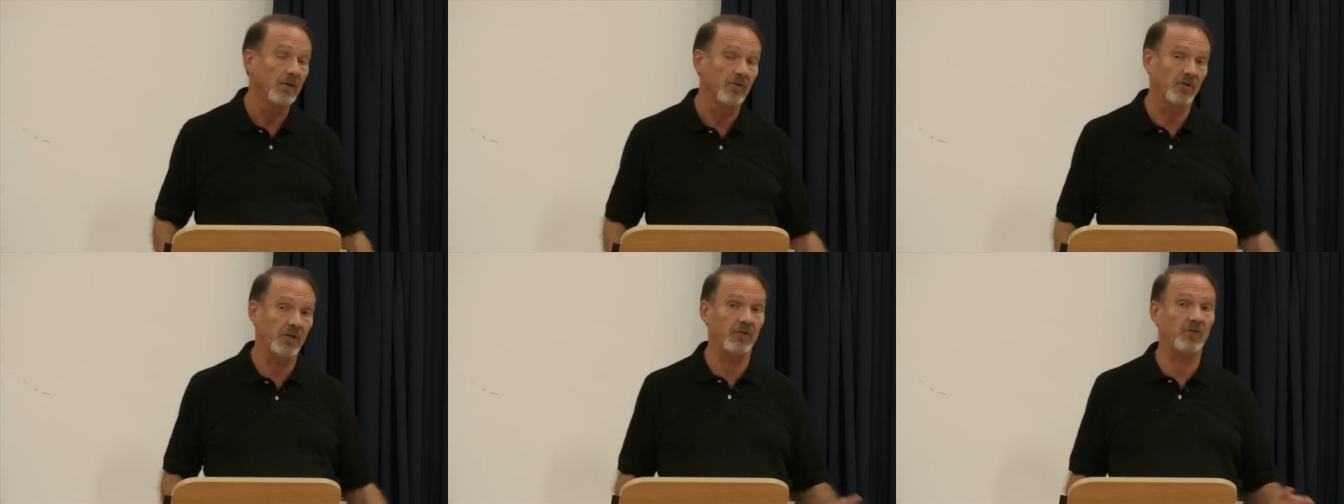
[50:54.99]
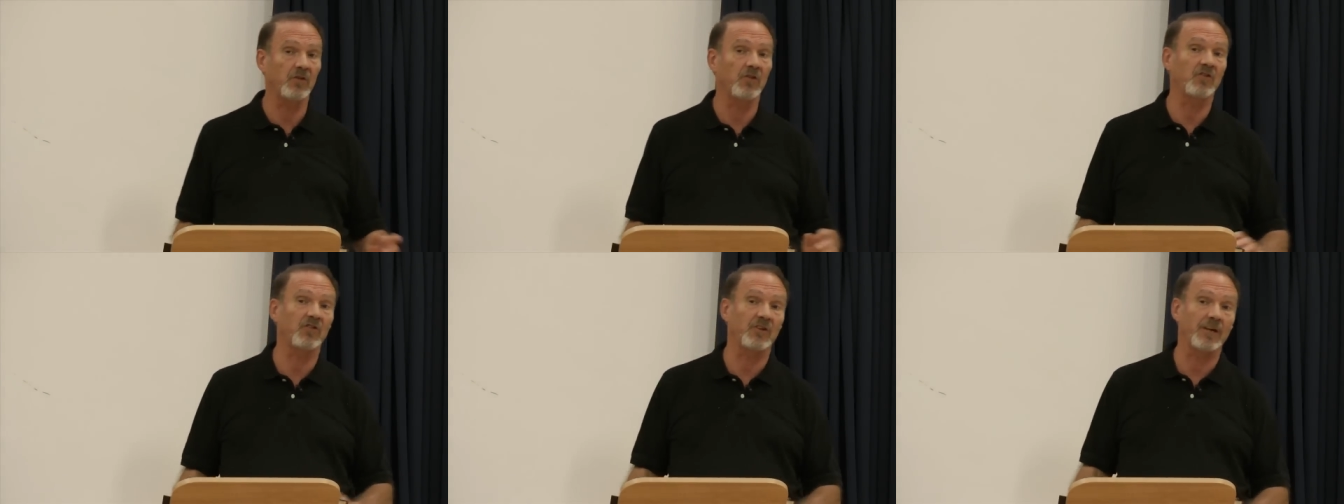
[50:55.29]

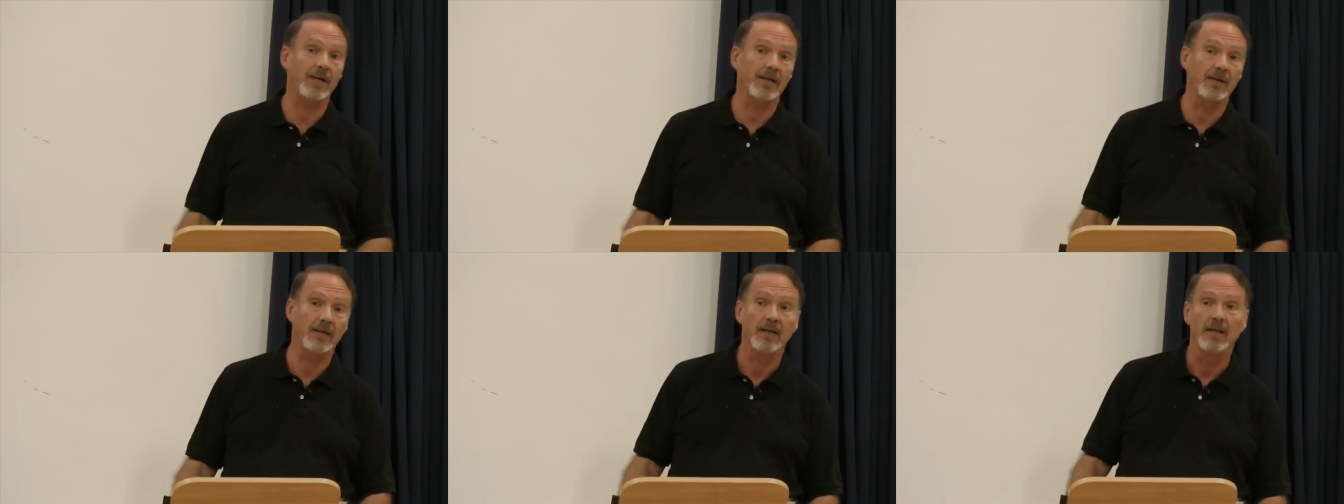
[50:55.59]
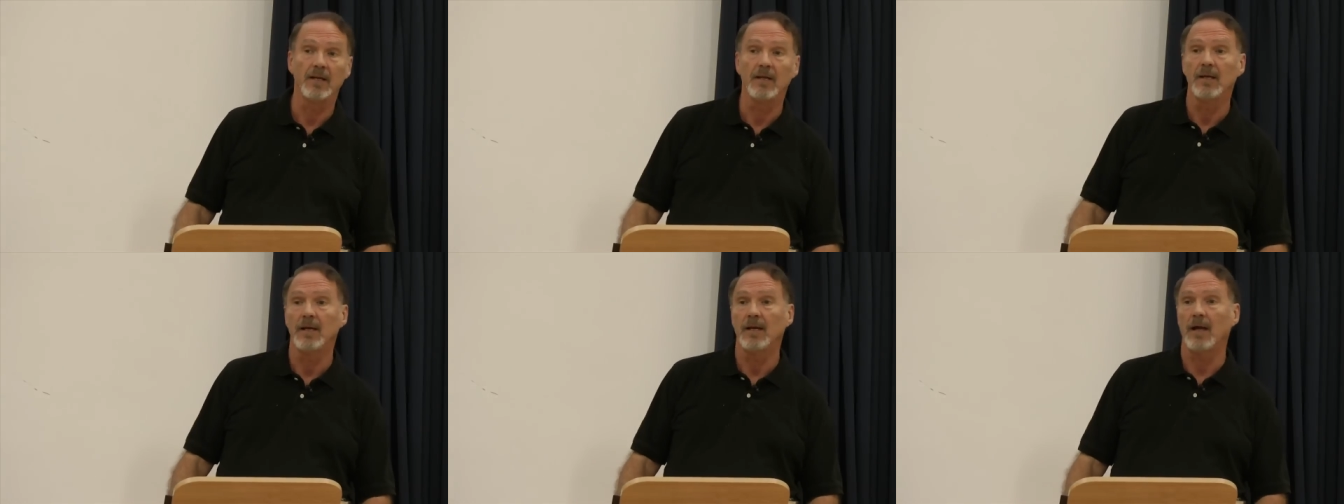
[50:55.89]
Jesus said
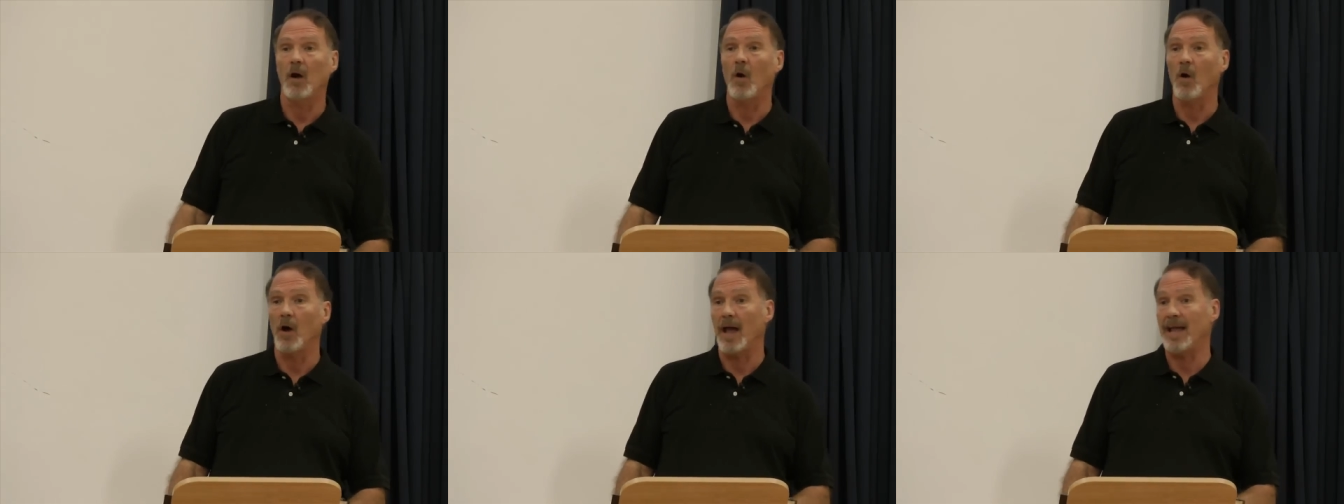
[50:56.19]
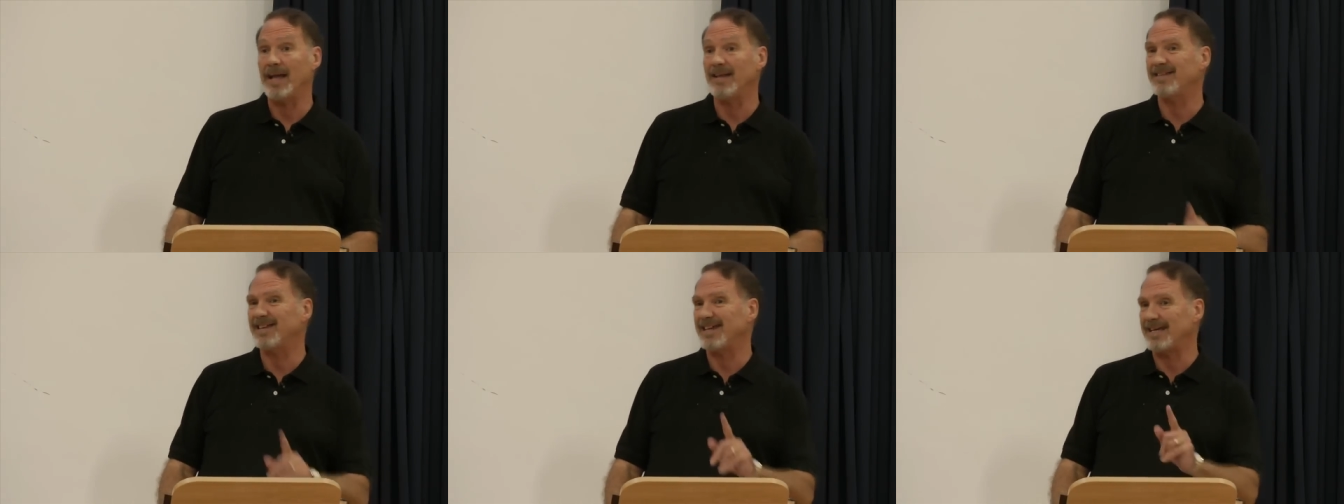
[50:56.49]

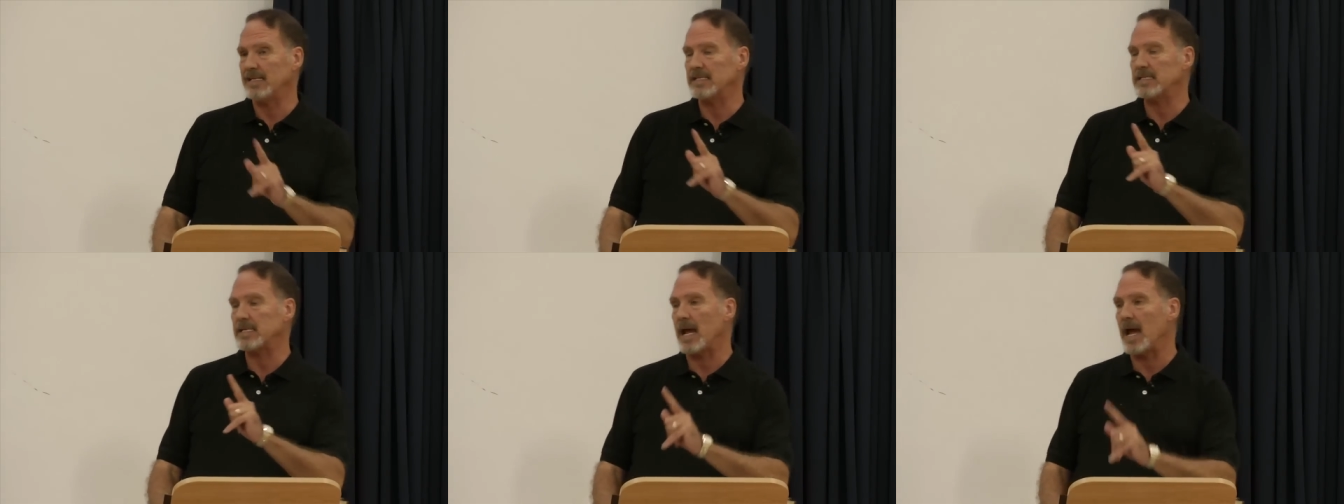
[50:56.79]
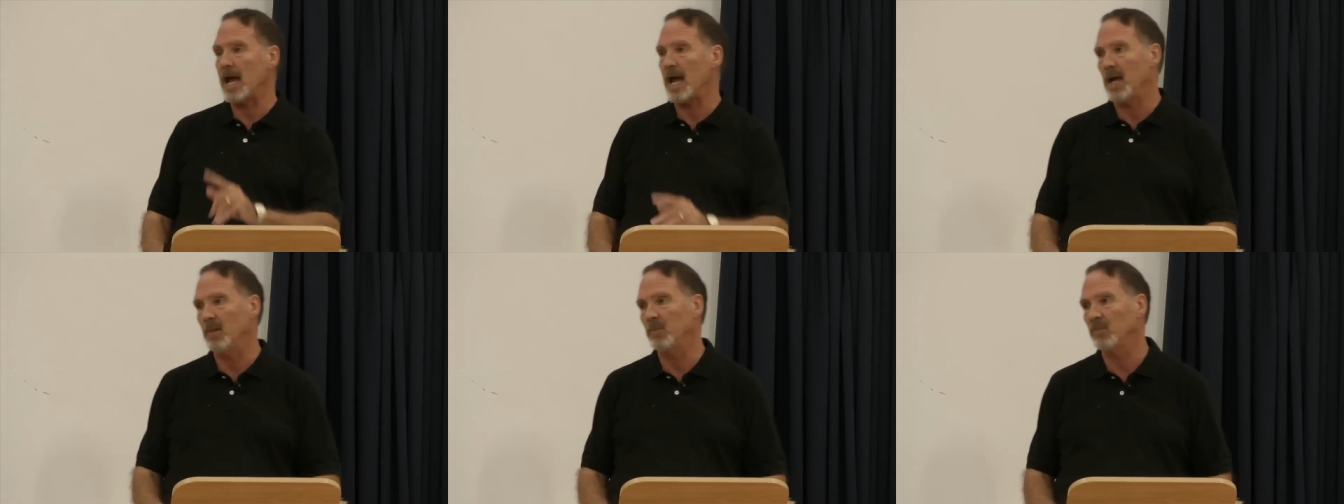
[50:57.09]
18
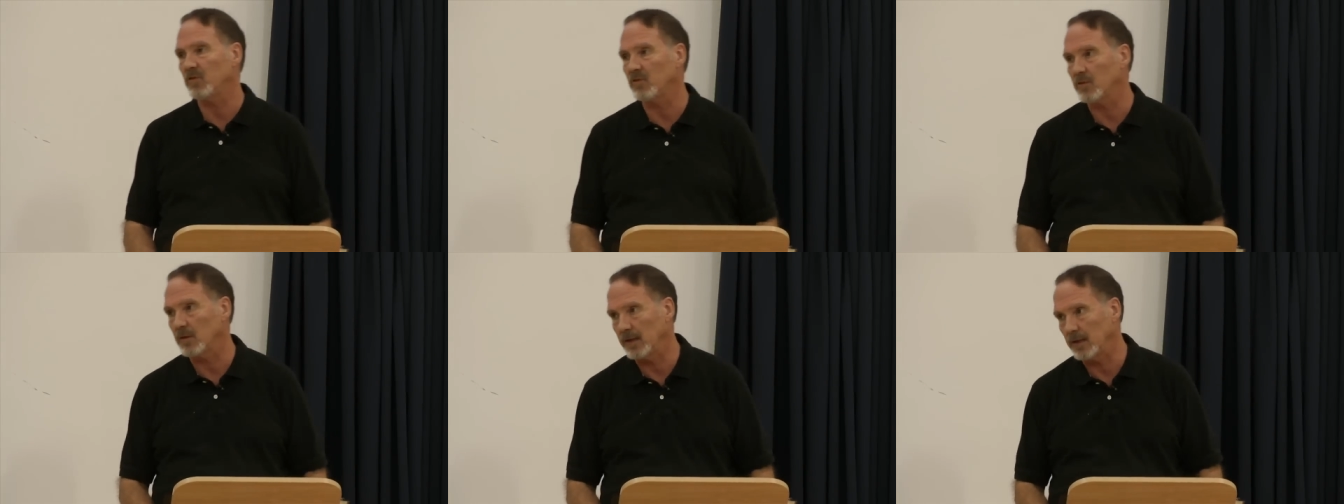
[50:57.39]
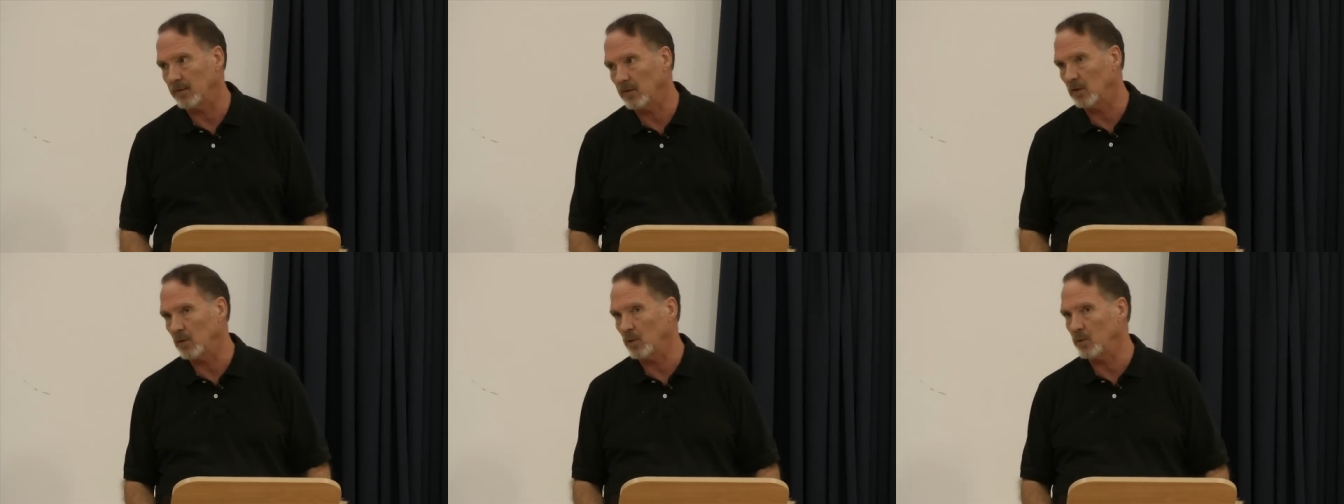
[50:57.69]
times
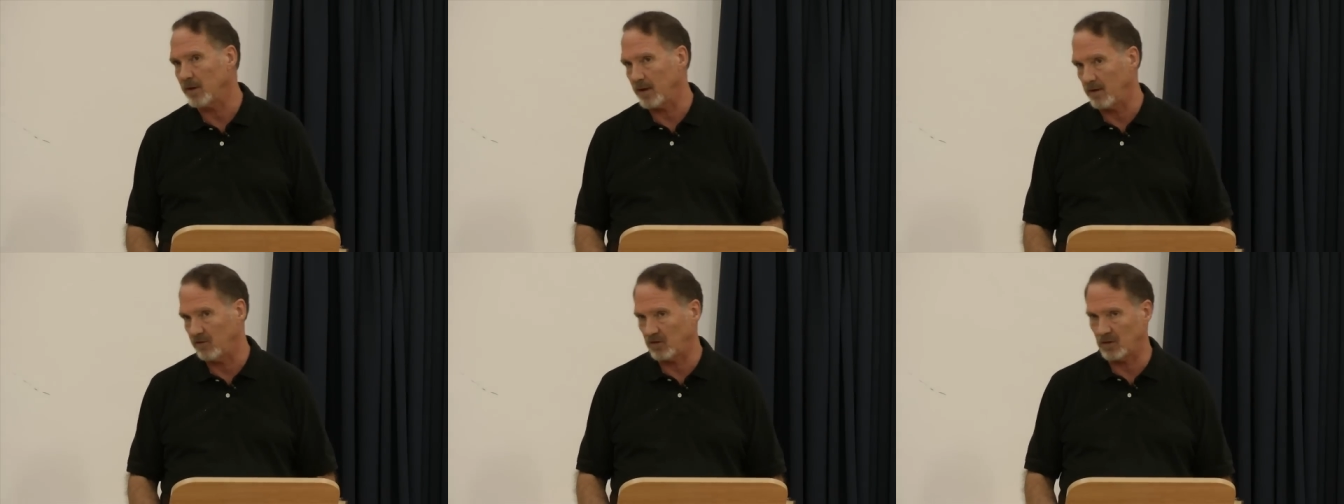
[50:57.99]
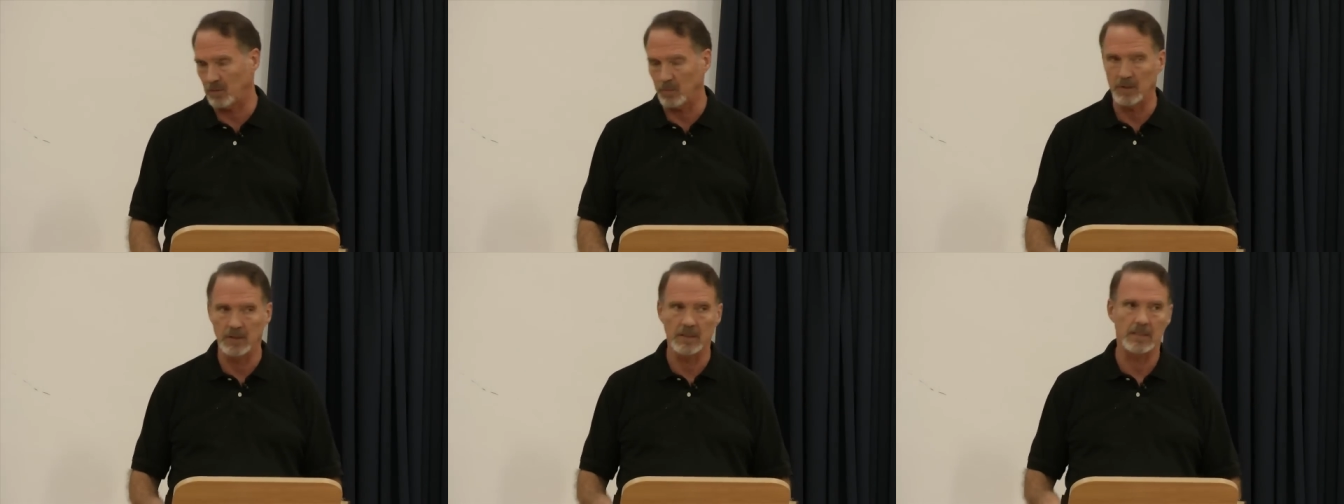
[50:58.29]
in the New
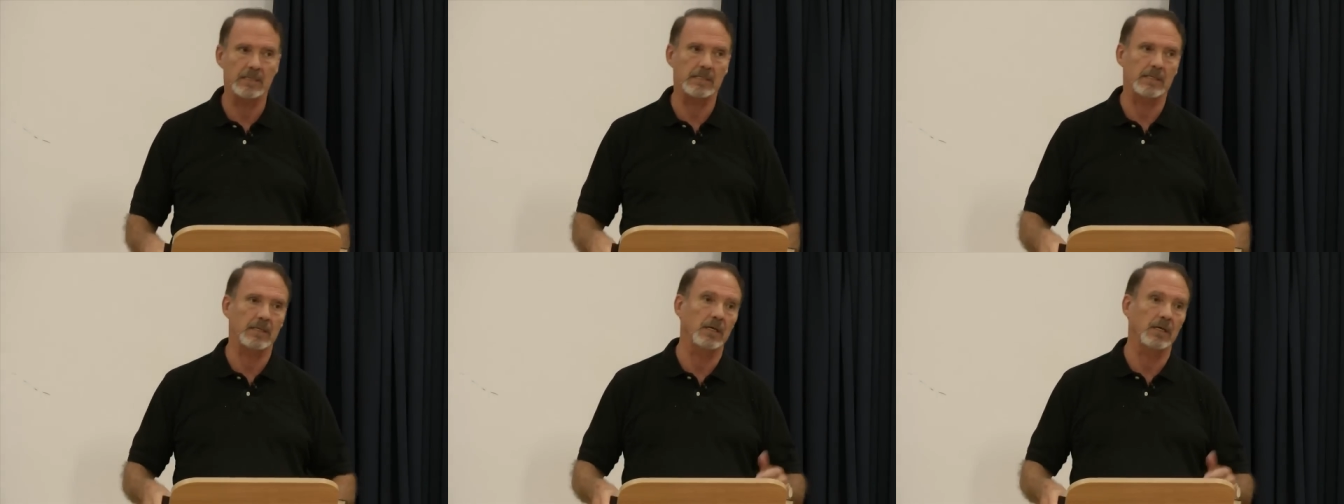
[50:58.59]
Testament,